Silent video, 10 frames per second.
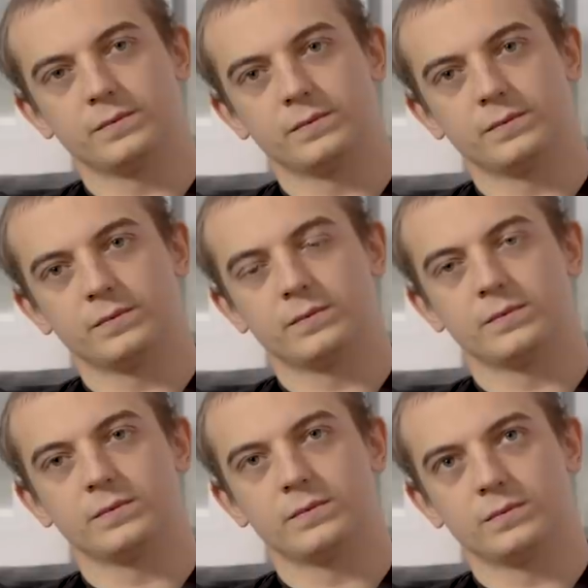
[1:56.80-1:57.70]

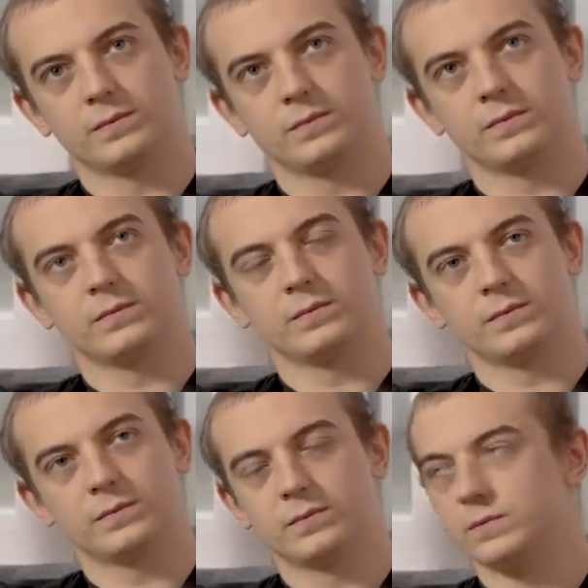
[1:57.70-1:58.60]

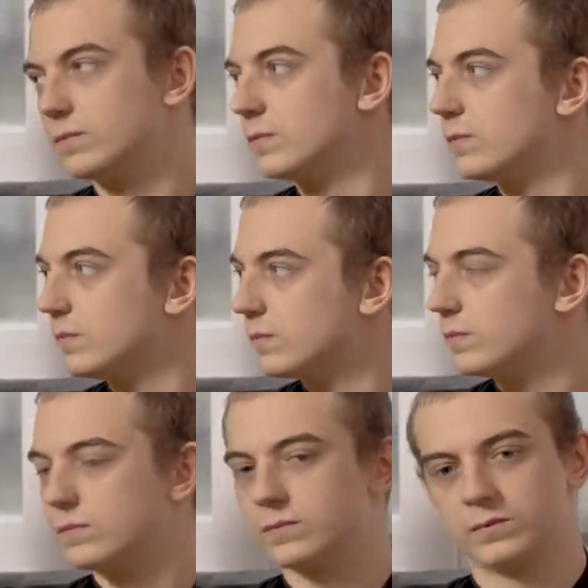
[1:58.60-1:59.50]

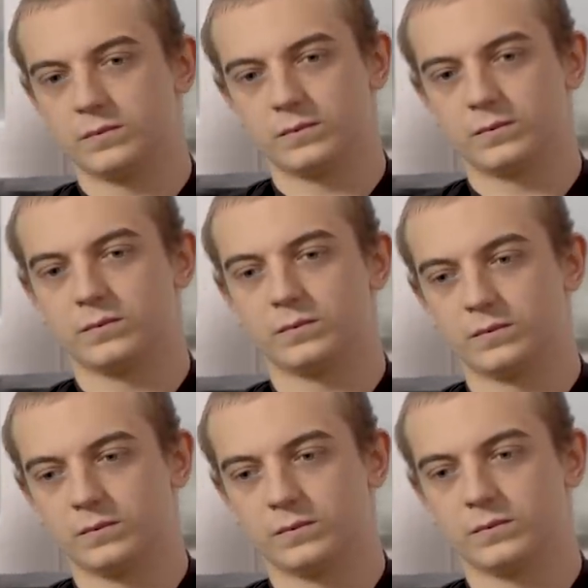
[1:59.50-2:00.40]
This person isn't speaking.